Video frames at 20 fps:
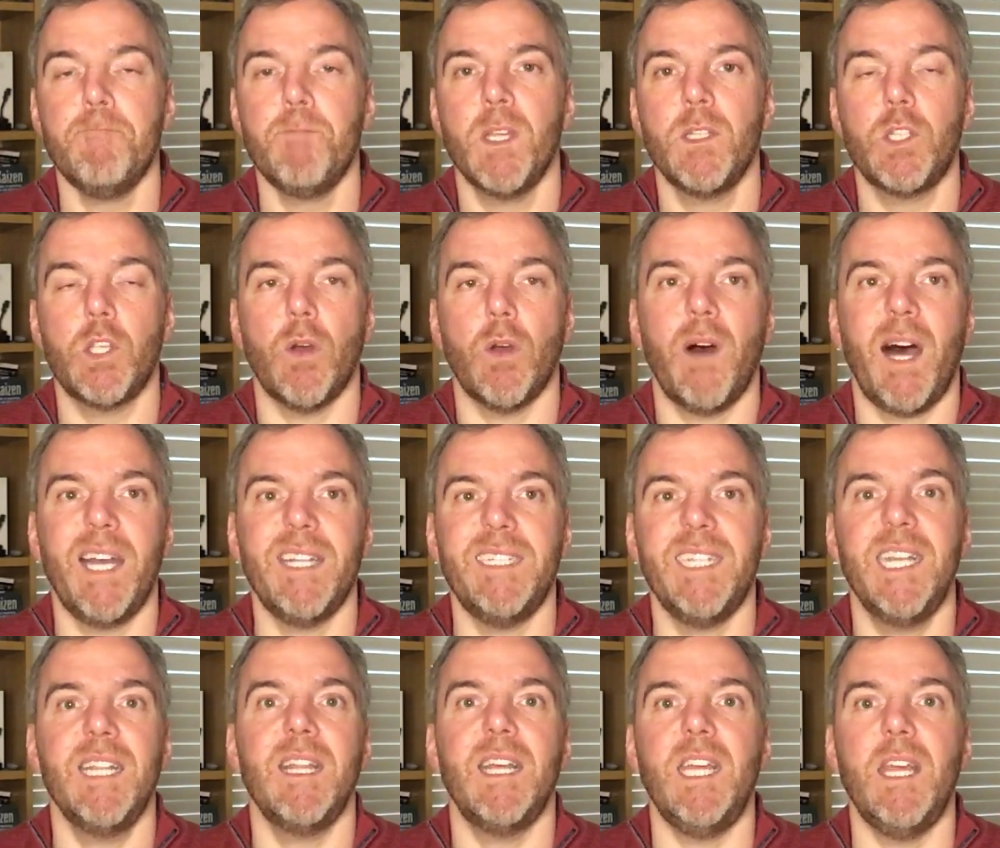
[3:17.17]
So
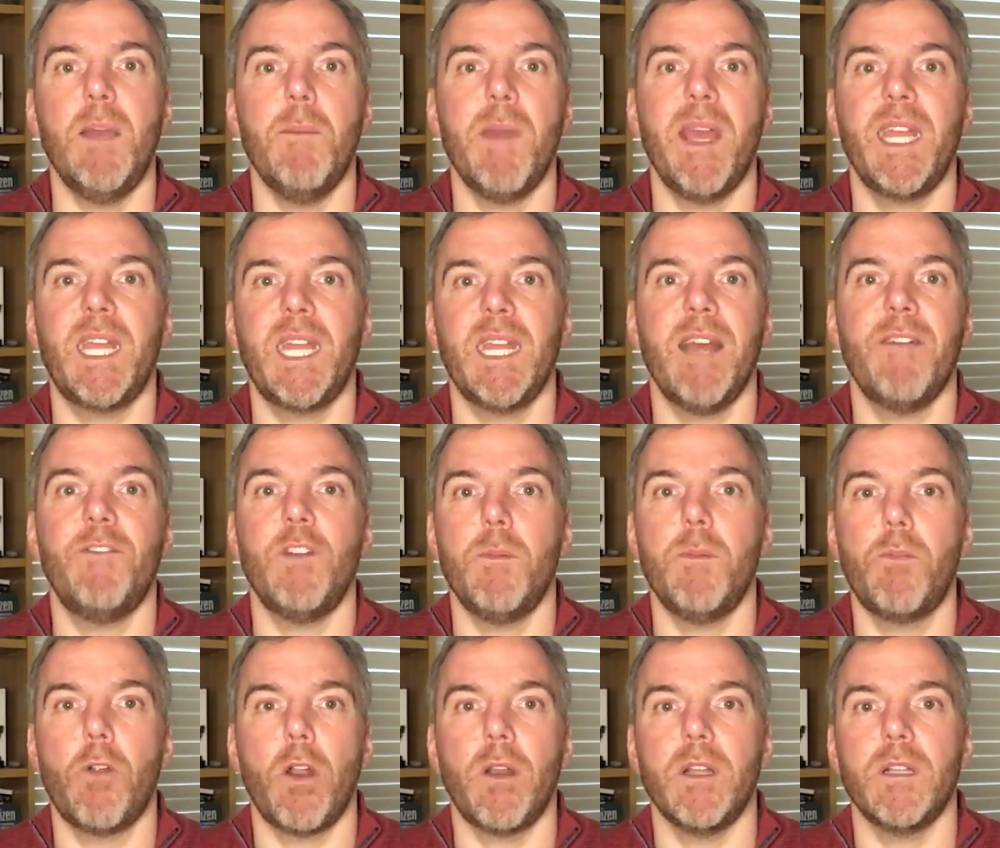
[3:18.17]
ideally, you're making every
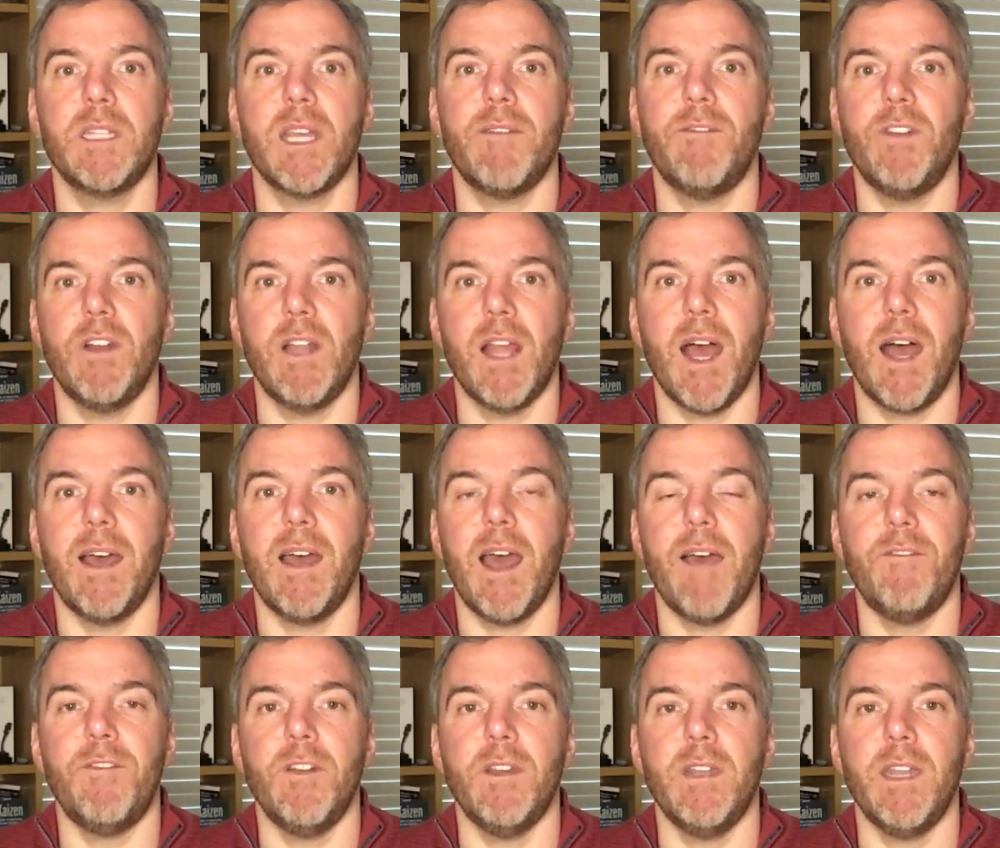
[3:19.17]
product
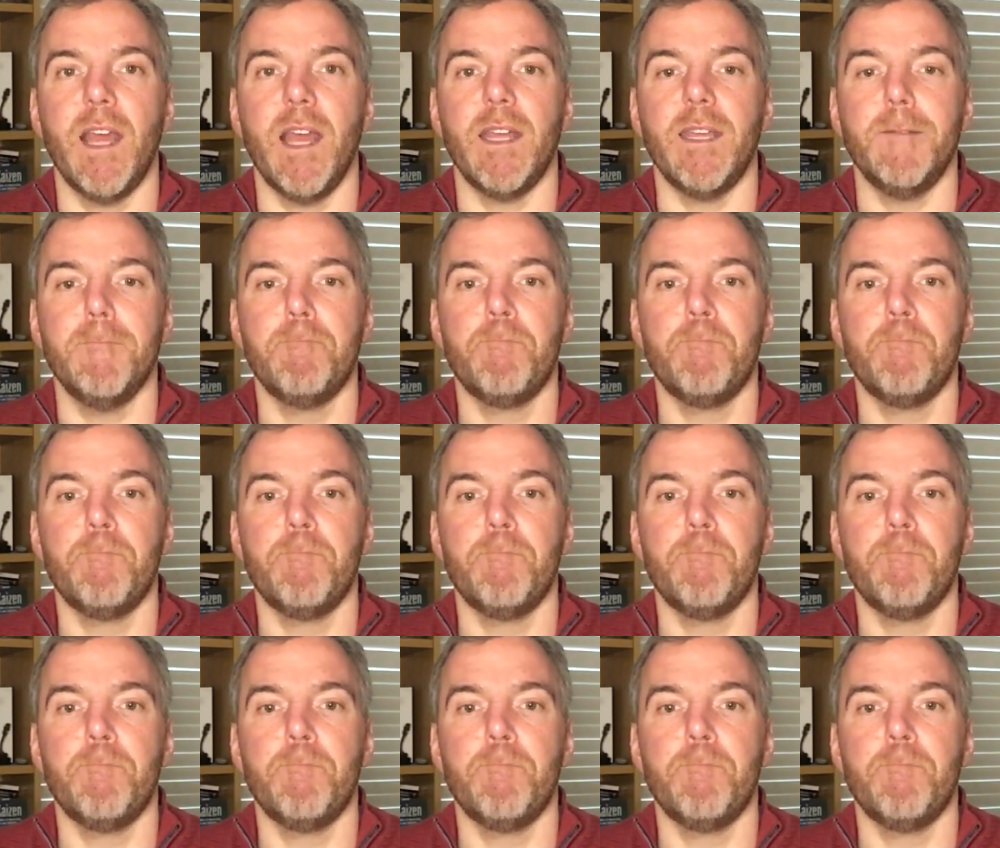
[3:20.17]
every day.